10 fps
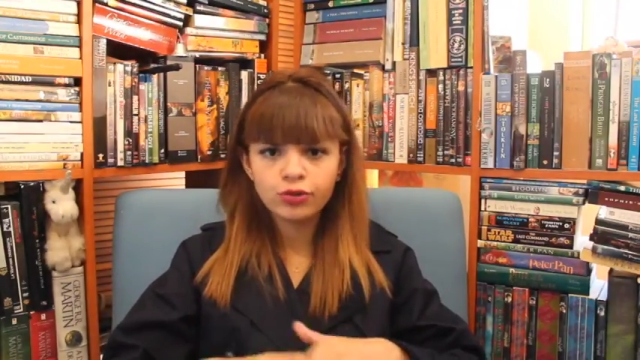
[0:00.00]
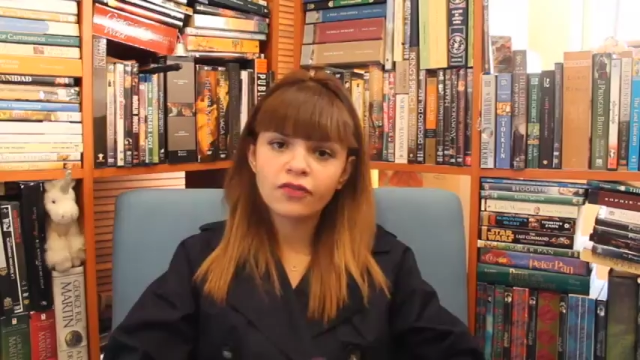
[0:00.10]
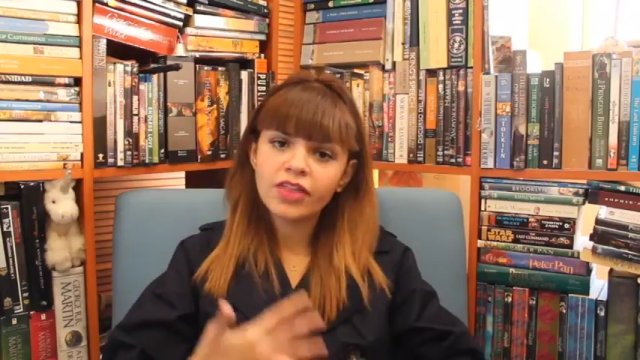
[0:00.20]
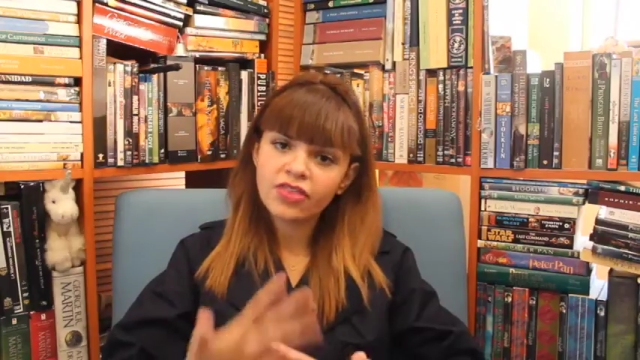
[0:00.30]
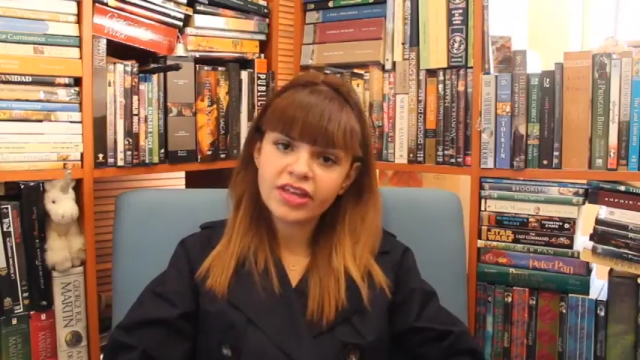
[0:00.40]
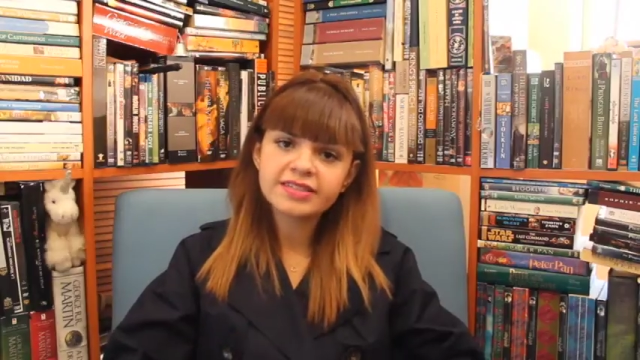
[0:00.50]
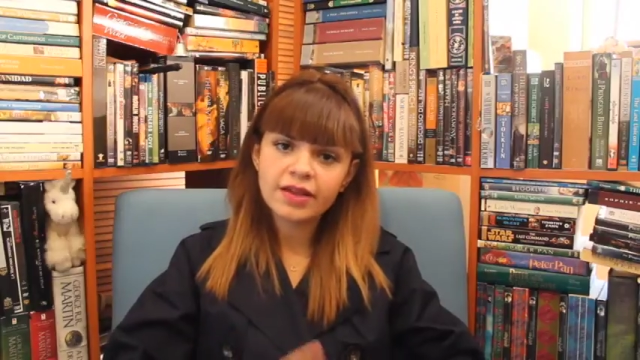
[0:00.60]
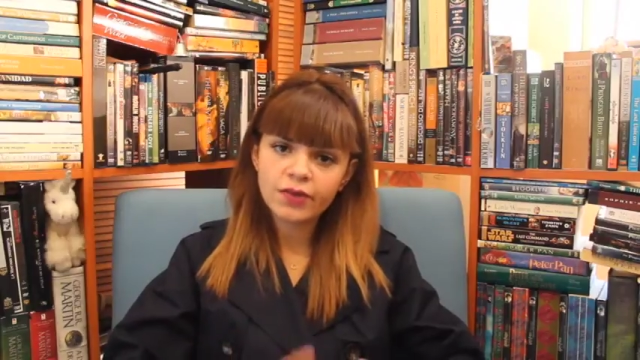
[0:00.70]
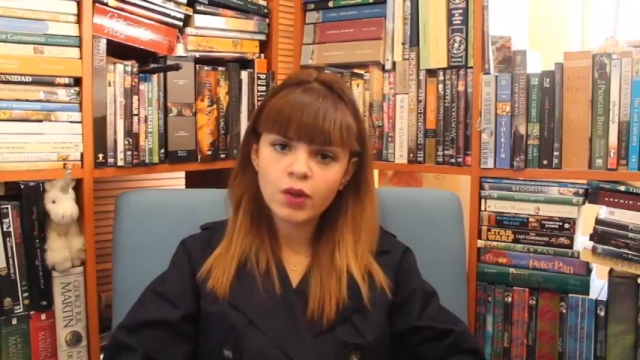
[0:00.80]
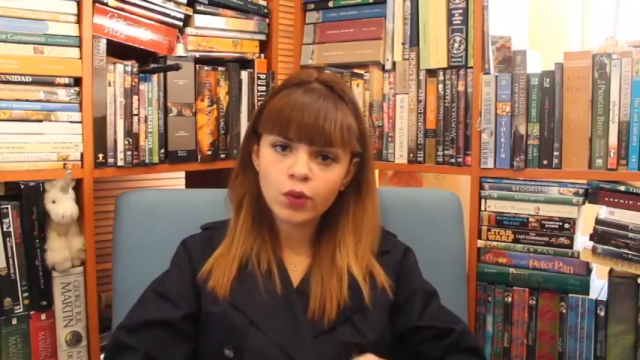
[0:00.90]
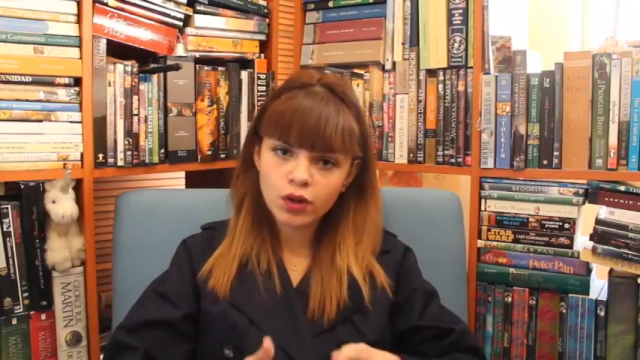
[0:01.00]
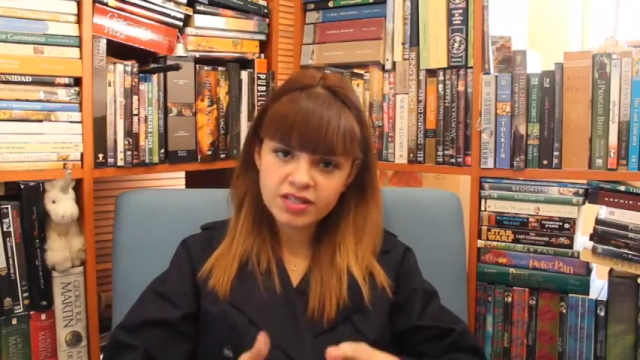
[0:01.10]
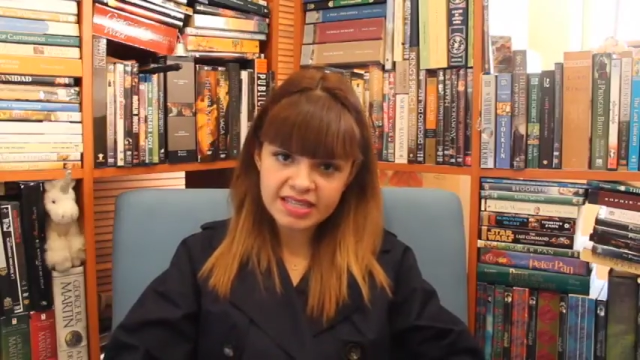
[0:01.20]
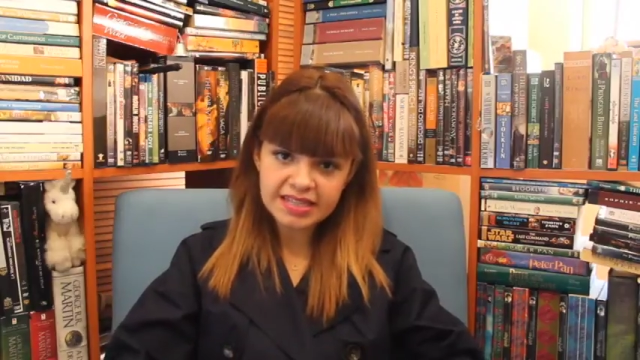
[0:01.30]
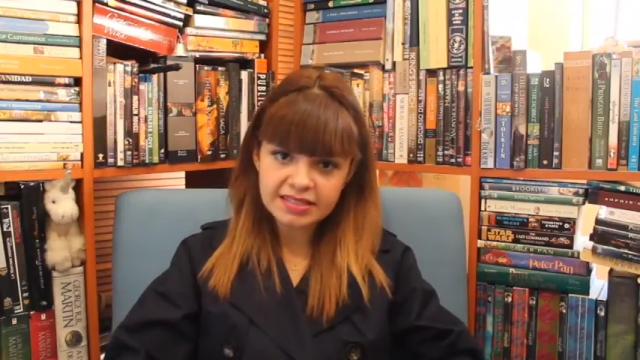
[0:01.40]
of the things the viewer
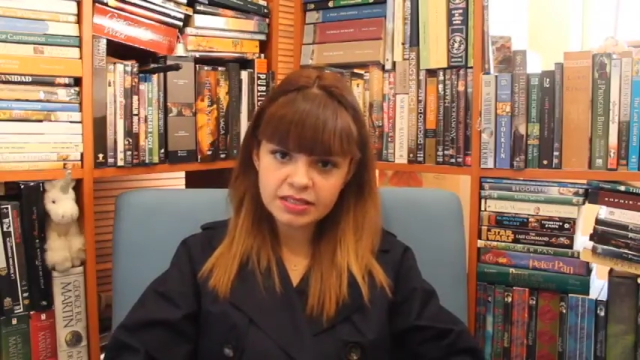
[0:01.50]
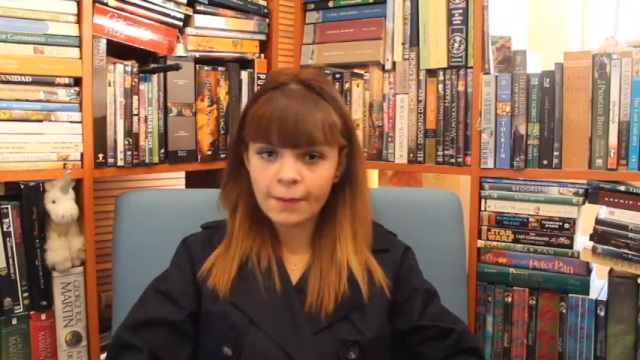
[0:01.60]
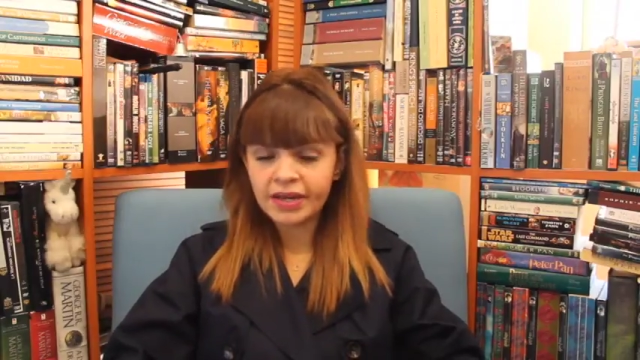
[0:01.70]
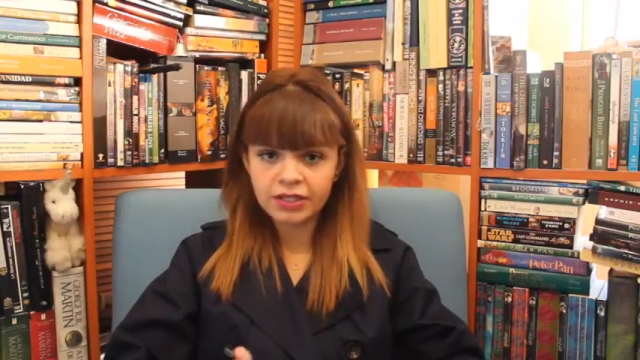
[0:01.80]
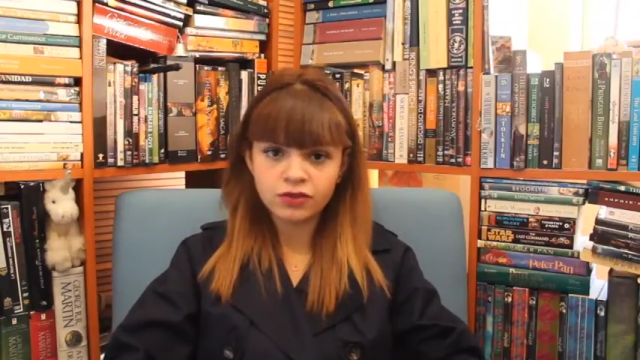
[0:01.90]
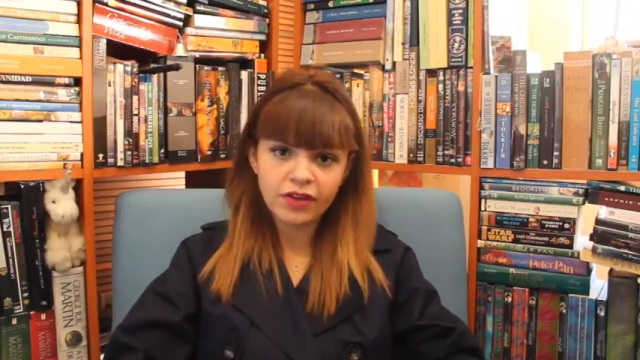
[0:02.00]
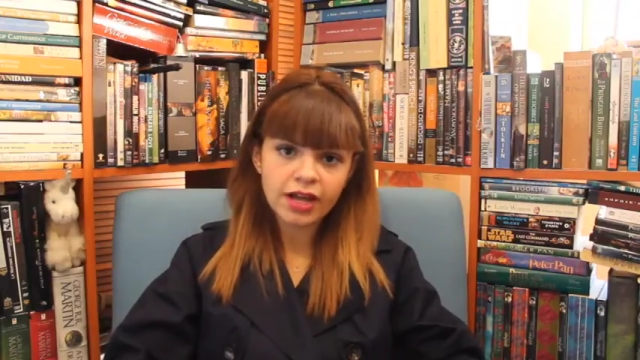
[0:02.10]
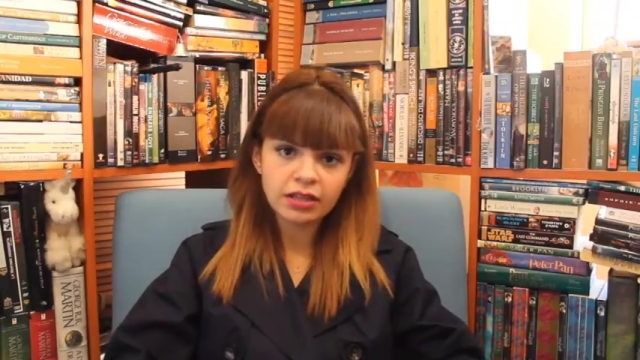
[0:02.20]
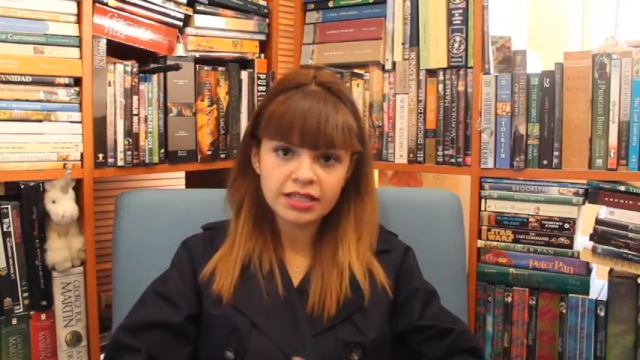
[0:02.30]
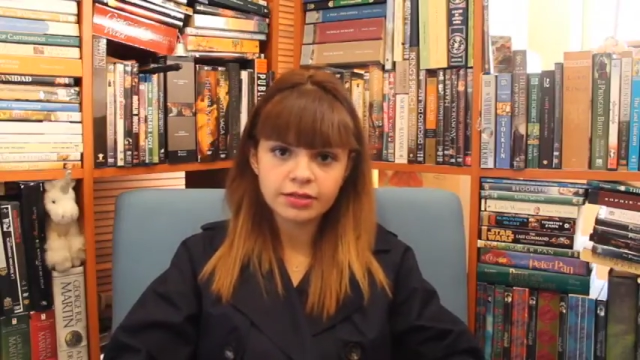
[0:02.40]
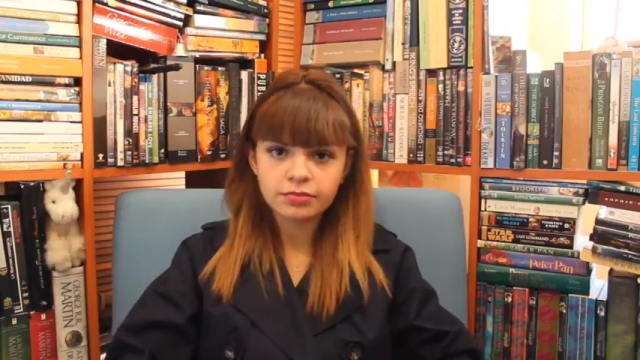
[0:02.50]
sees happening to Violet,